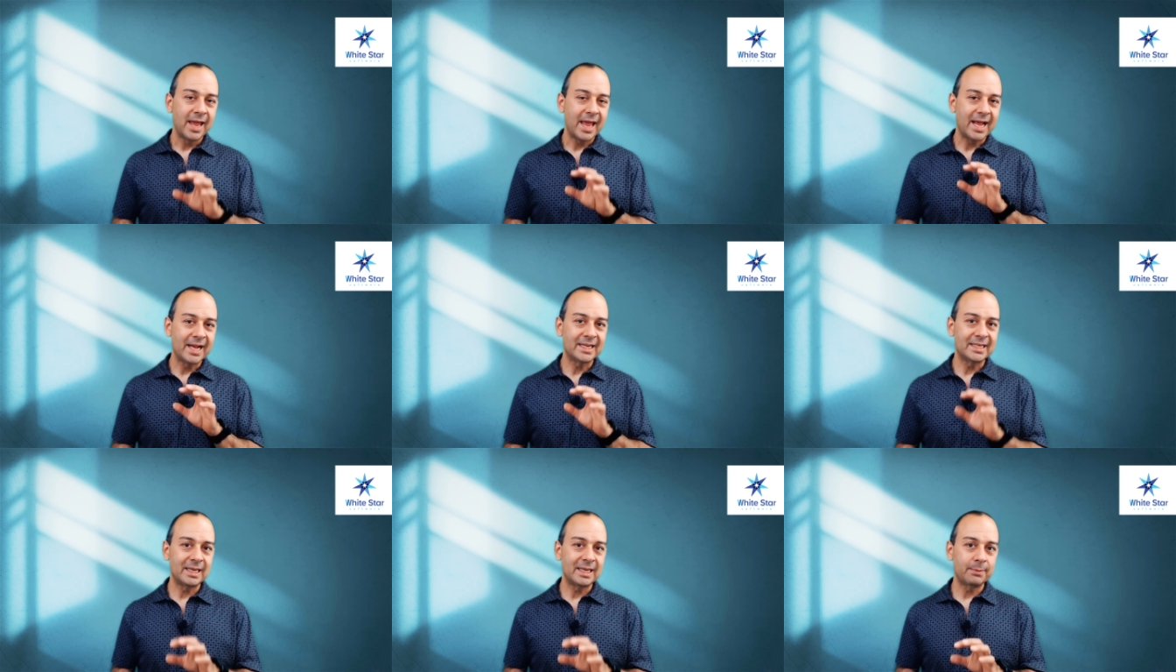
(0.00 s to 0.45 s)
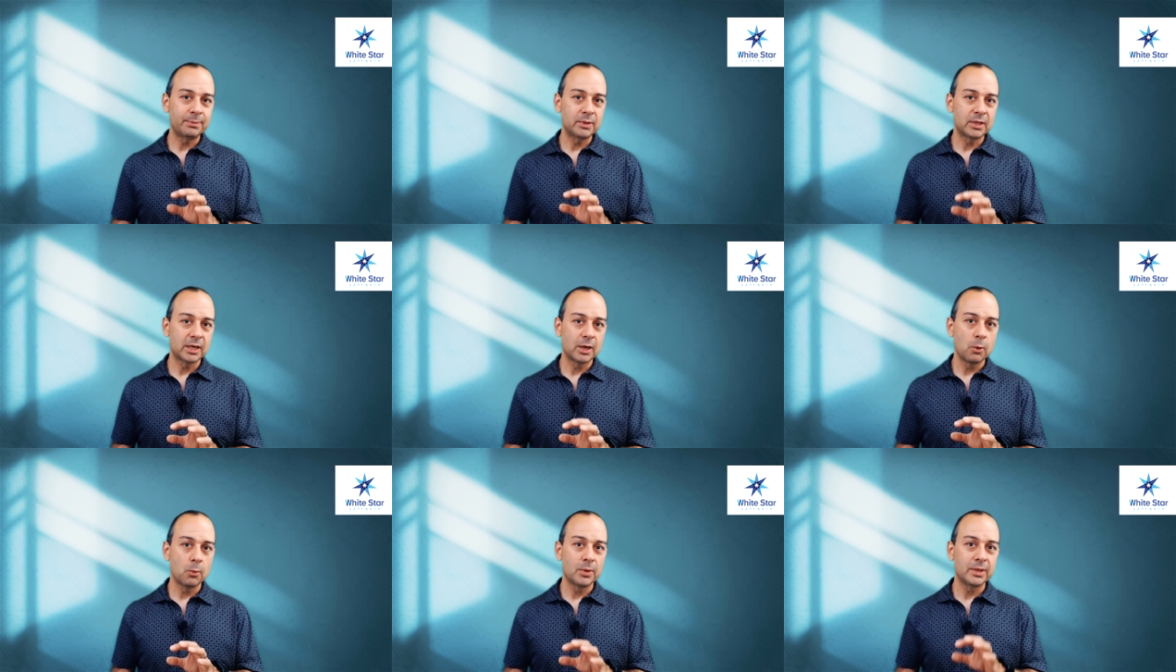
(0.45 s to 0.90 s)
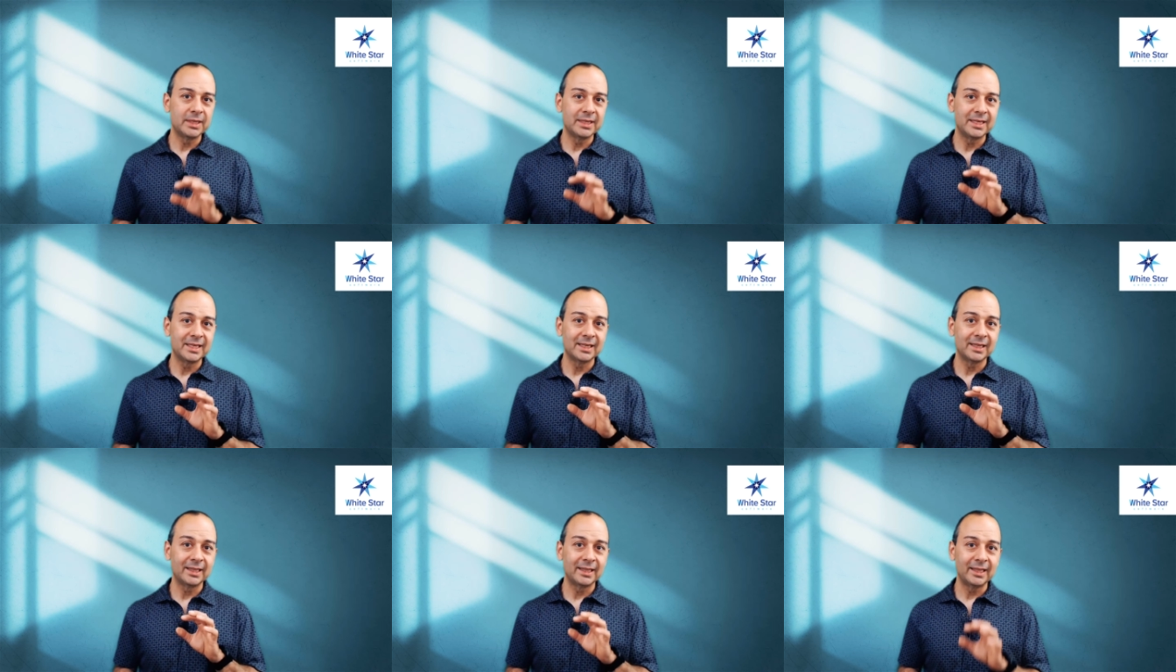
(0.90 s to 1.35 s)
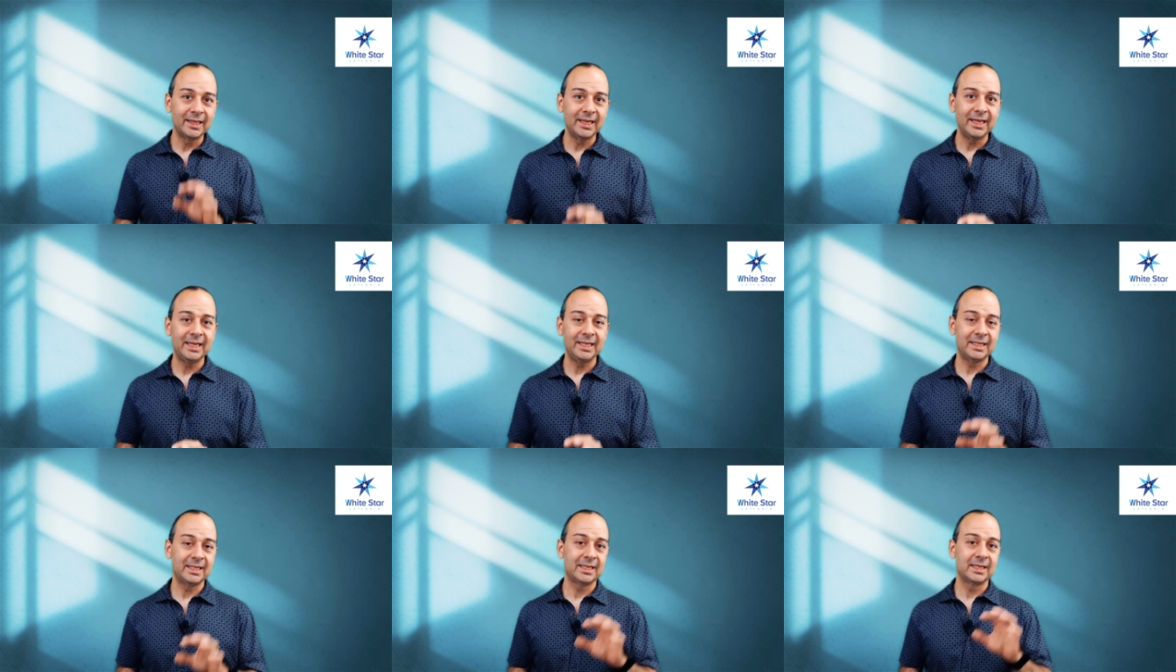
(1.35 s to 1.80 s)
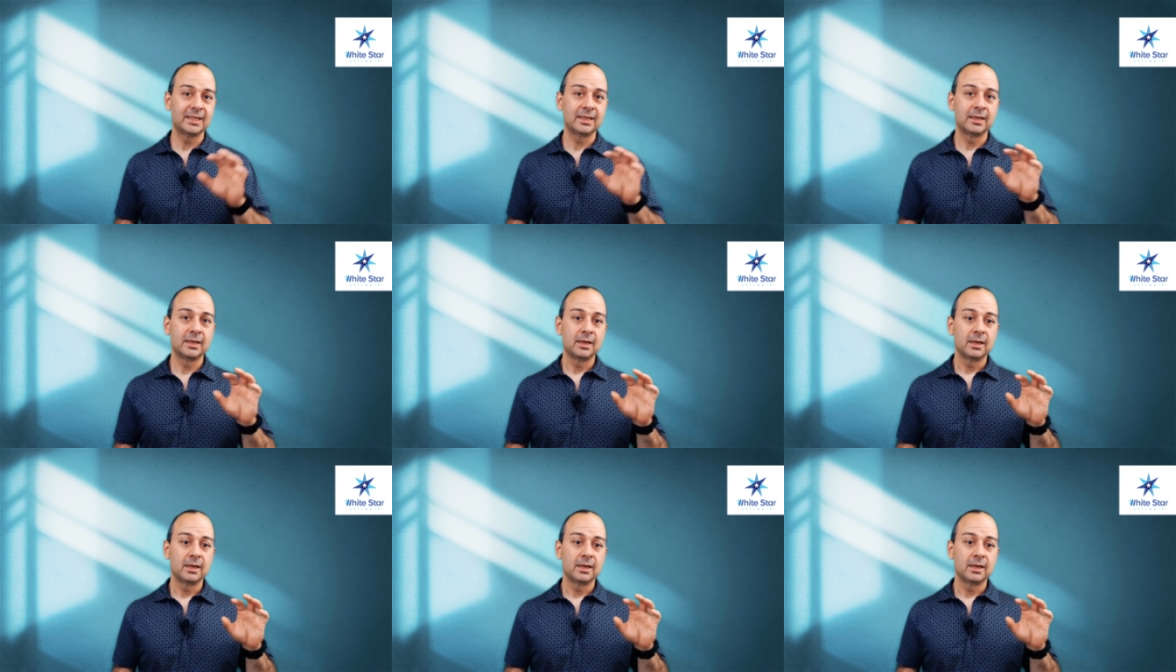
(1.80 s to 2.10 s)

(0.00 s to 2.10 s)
except to go and delete